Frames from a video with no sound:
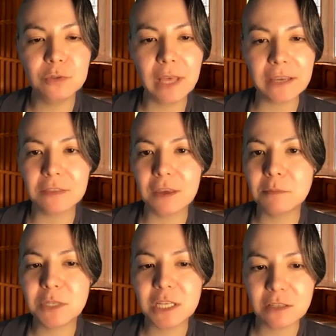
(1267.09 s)
like the
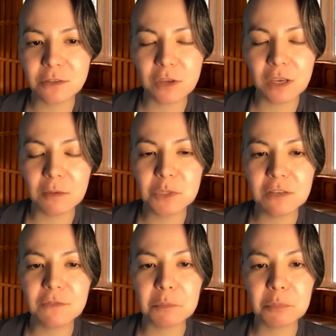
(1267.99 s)
MTS or the
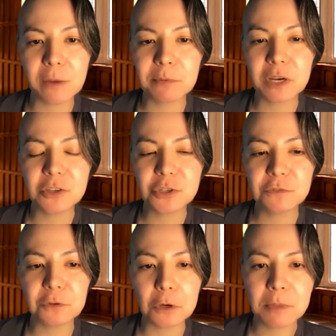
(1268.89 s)
MDiv in preparation
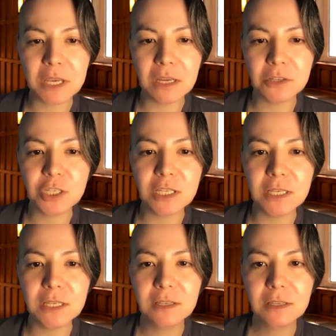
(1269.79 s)
for a
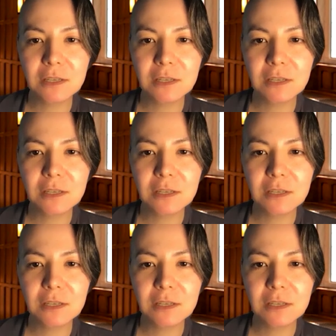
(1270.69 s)
PhD.